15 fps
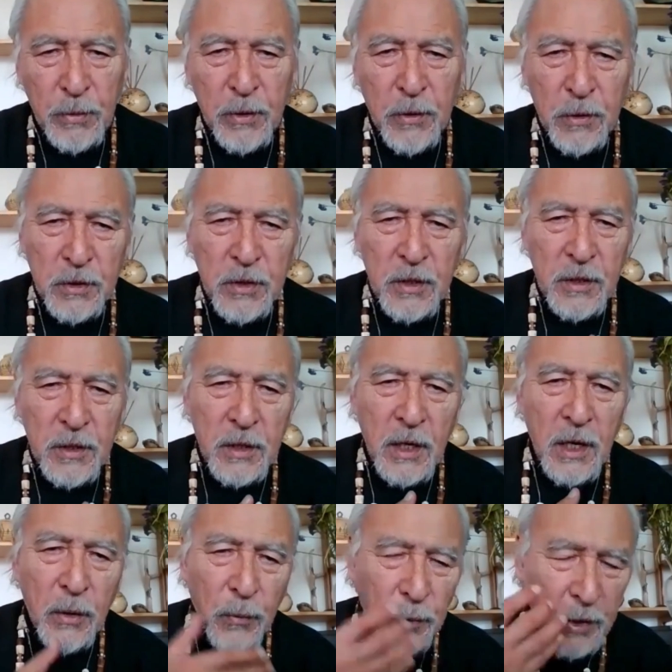because
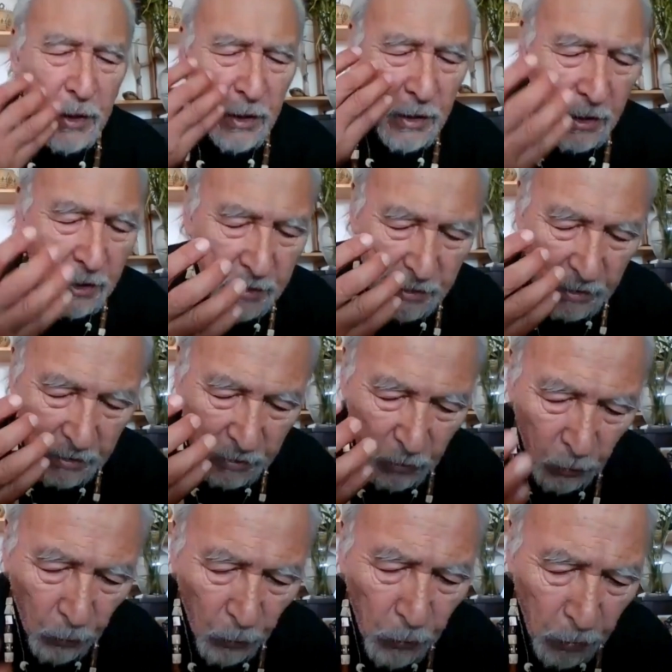I realized
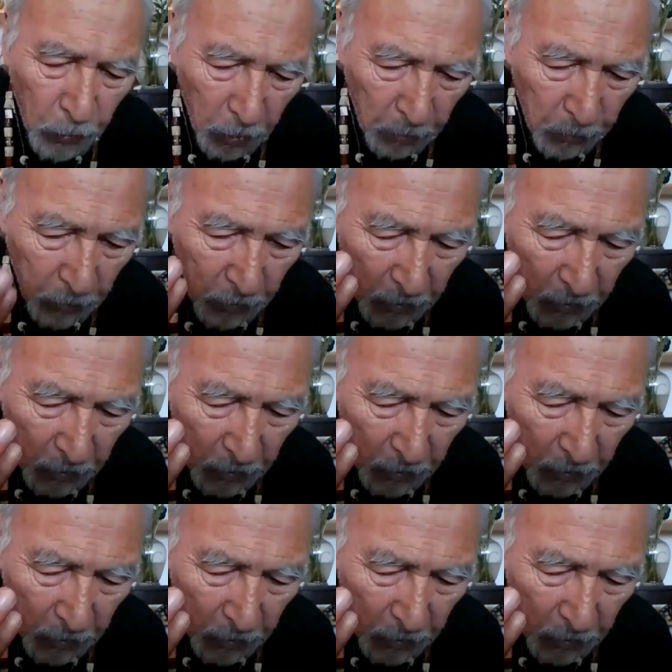growing up